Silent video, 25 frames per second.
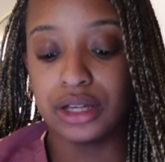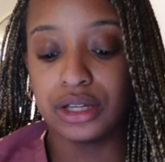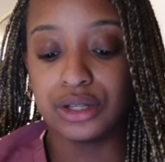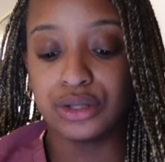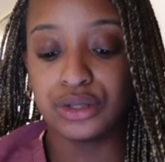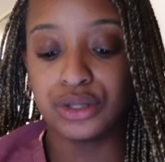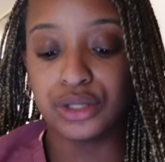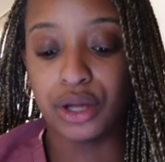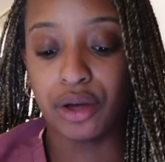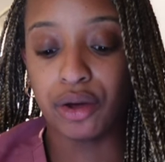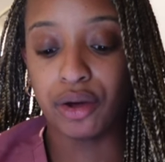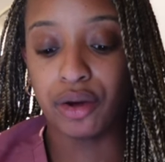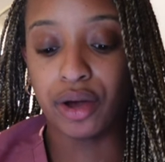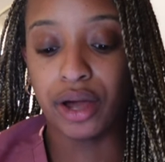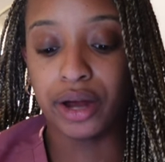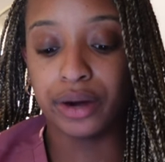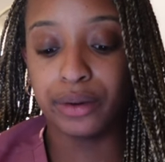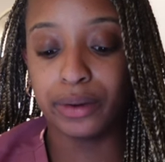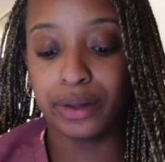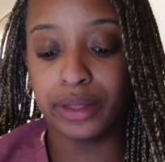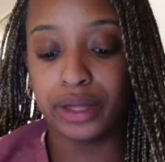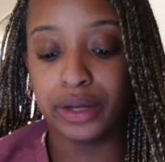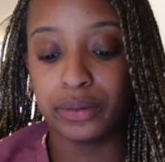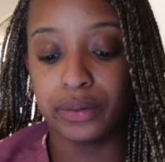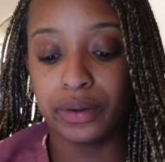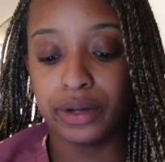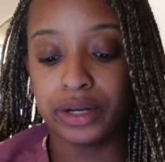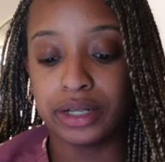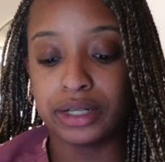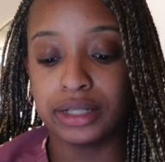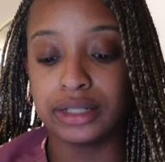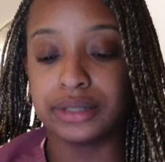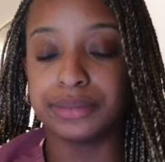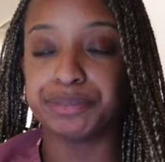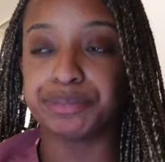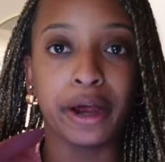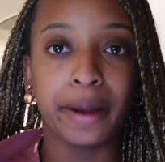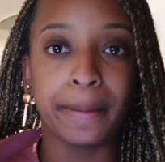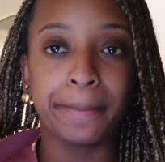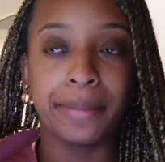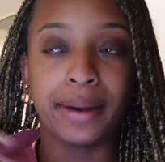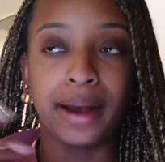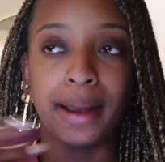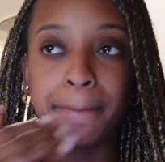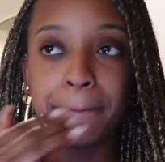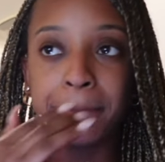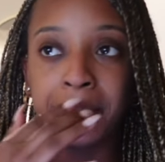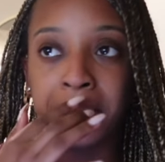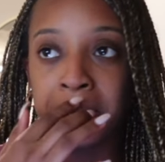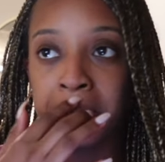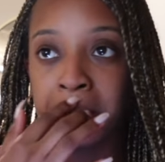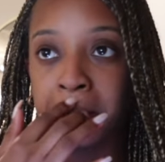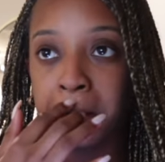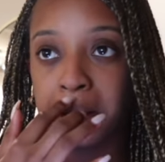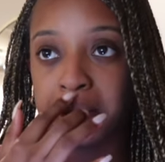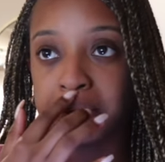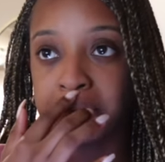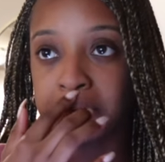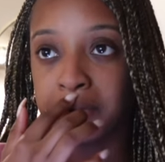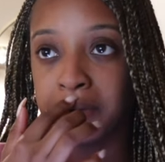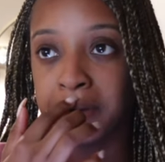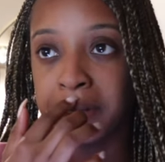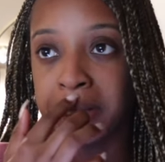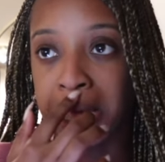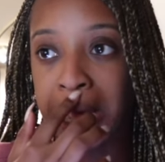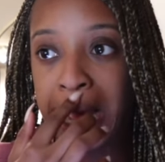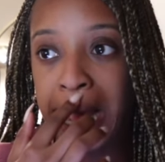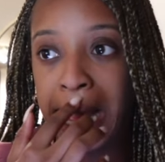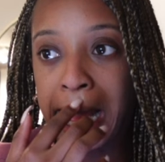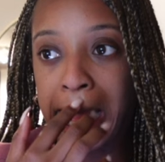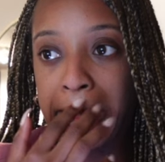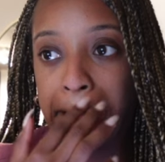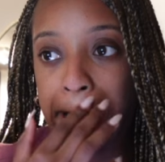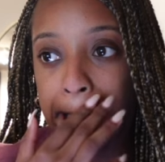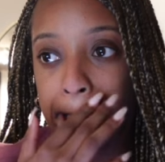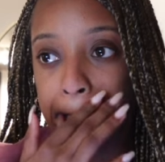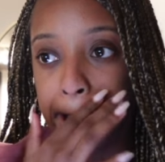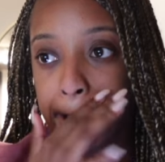So I really want to start prepping for that